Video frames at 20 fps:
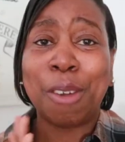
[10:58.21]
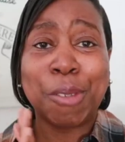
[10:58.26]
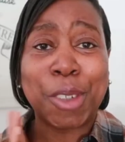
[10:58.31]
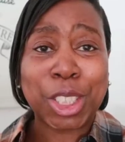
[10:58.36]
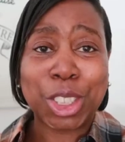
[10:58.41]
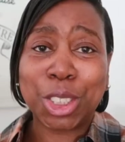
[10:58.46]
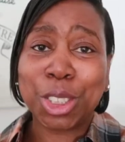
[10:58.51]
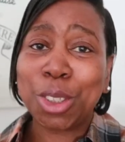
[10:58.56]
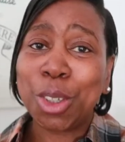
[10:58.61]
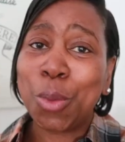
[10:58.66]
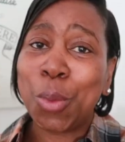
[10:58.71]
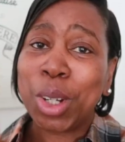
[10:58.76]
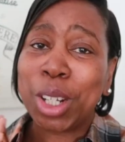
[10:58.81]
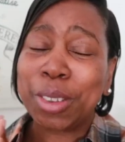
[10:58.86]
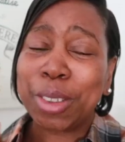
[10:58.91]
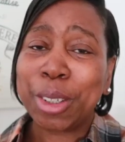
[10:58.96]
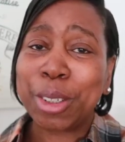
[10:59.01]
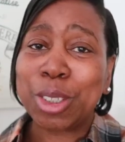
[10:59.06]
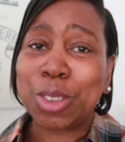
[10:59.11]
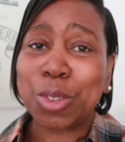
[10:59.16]
I've actually got one
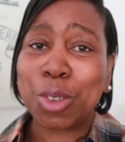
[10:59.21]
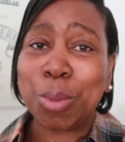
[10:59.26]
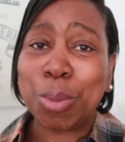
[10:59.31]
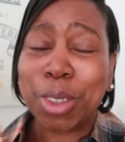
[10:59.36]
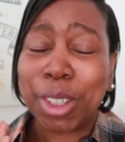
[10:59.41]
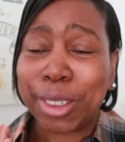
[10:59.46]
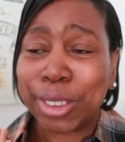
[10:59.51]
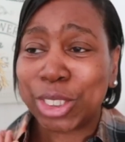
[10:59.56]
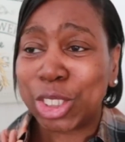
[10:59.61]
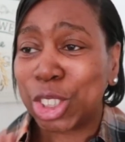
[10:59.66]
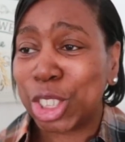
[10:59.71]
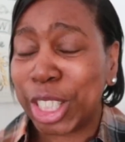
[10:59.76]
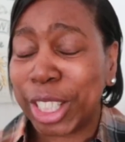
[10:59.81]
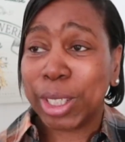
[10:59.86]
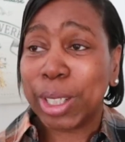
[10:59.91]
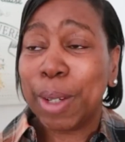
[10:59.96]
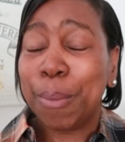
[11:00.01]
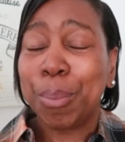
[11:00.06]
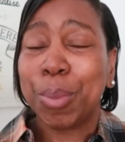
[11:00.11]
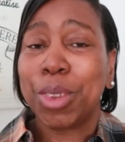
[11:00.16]
of those from last
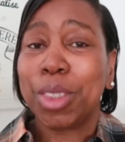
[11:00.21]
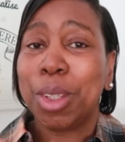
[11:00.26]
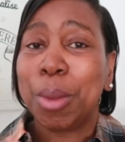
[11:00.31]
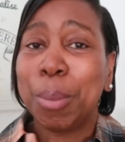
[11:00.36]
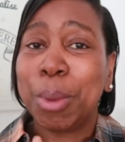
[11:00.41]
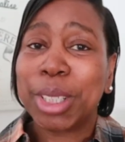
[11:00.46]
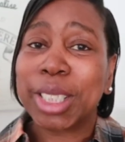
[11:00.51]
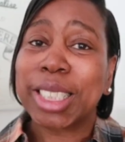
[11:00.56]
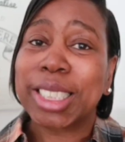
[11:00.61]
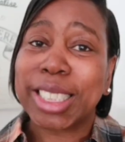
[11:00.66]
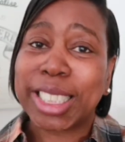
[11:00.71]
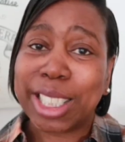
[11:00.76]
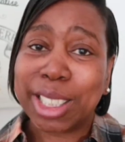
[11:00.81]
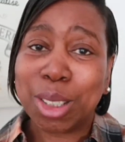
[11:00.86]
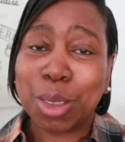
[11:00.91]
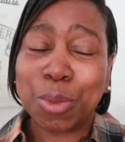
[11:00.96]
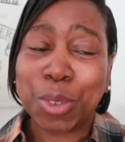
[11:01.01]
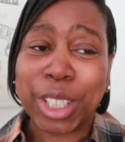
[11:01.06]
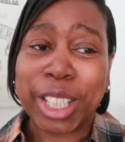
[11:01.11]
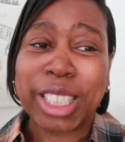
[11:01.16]
year, but the
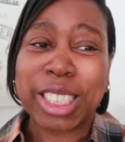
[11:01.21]
scent of